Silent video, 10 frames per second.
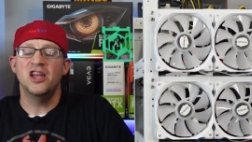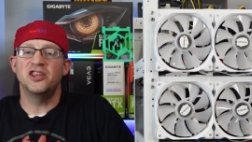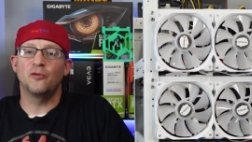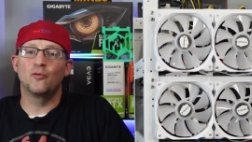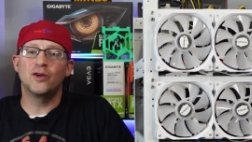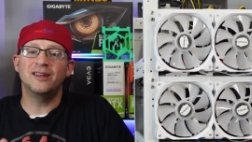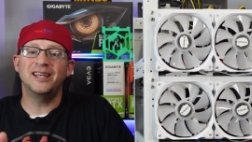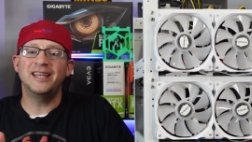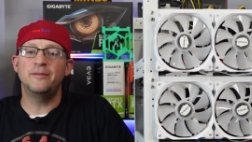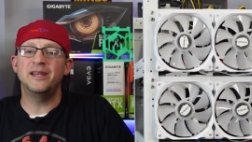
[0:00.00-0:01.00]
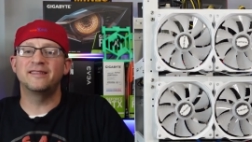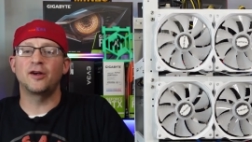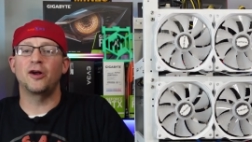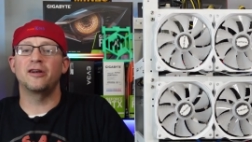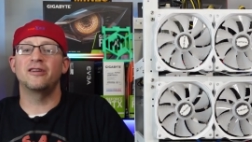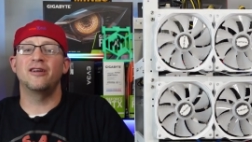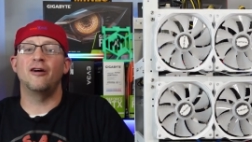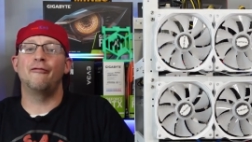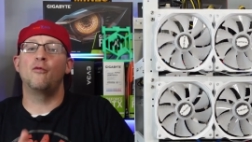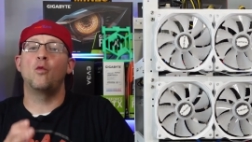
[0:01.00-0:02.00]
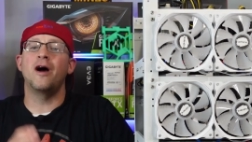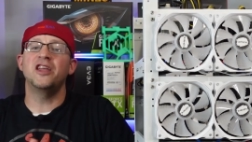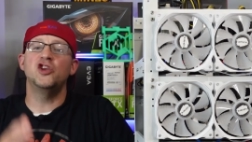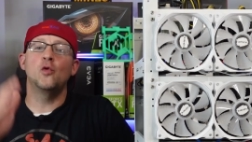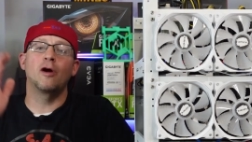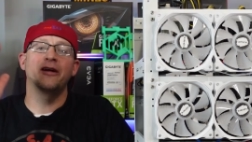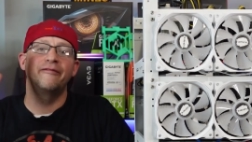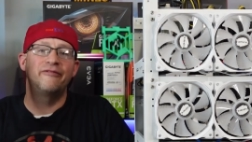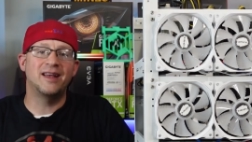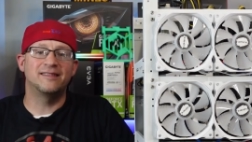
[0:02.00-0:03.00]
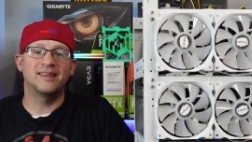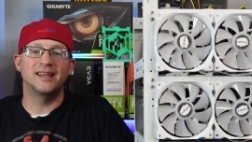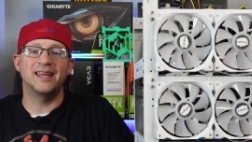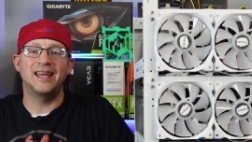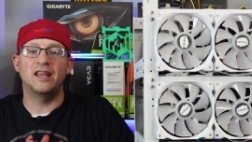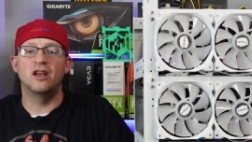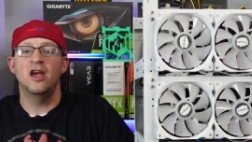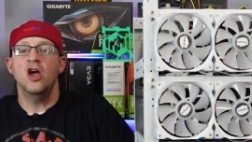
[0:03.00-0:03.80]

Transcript: you really need to be certain of what you are investing in.